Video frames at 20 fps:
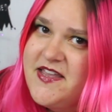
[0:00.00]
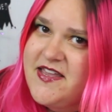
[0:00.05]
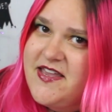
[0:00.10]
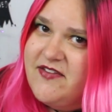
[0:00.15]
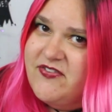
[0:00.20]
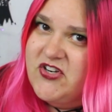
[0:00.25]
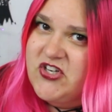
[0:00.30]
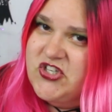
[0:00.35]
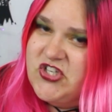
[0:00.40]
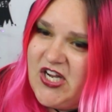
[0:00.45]

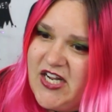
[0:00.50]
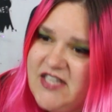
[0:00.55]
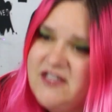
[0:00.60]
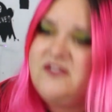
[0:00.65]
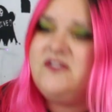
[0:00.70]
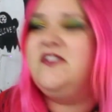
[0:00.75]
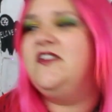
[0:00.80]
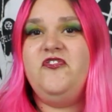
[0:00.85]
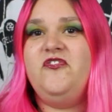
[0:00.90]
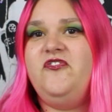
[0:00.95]
give it a shot.
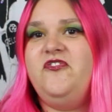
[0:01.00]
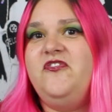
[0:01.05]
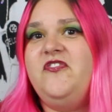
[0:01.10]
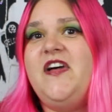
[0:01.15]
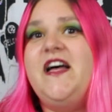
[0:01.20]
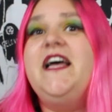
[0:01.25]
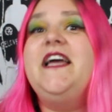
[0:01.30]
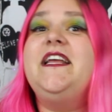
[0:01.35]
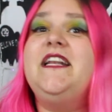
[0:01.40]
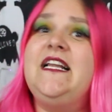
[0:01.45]

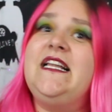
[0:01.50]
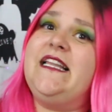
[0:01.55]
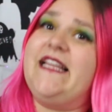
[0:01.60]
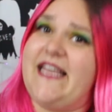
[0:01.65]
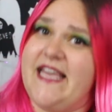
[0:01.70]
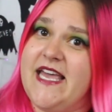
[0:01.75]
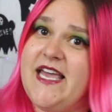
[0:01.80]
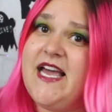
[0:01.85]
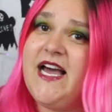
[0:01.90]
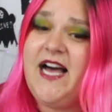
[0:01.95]

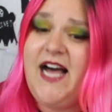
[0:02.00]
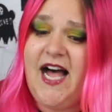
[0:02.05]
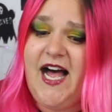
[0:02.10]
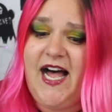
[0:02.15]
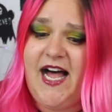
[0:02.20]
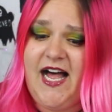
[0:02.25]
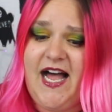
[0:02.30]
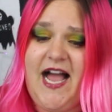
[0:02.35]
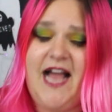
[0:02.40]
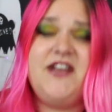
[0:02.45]
Finally,
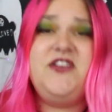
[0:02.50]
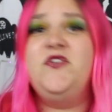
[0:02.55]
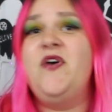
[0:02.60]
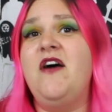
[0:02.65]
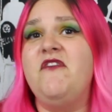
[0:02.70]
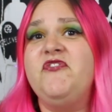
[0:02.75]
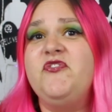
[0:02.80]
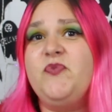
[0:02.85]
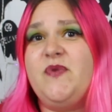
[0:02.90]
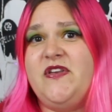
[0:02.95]
uh, I do
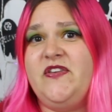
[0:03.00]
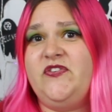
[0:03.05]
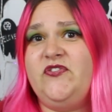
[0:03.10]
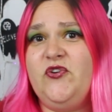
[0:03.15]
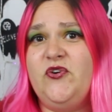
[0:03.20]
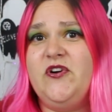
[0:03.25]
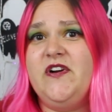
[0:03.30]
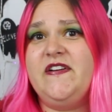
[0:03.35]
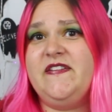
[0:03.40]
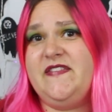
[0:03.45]
have three
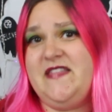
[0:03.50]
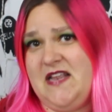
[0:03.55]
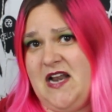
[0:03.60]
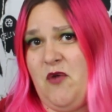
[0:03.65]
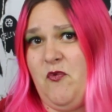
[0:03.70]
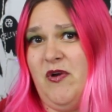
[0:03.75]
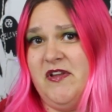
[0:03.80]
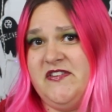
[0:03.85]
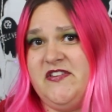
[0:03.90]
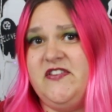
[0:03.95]
stores that
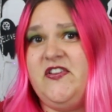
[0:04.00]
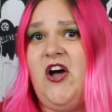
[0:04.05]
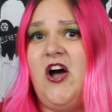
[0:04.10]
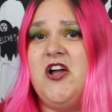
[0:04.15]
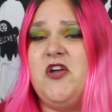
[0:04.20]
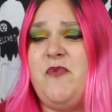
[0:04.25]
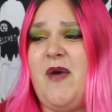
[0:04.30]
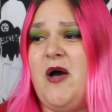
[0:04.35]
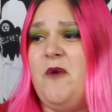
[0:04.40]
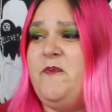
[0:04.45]
I want to
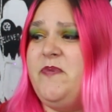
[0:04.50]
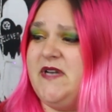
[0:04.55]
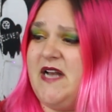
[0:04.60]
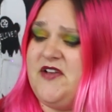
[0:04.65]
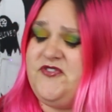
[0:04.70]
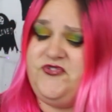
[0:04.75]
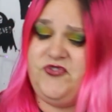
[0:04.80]
talk about, but I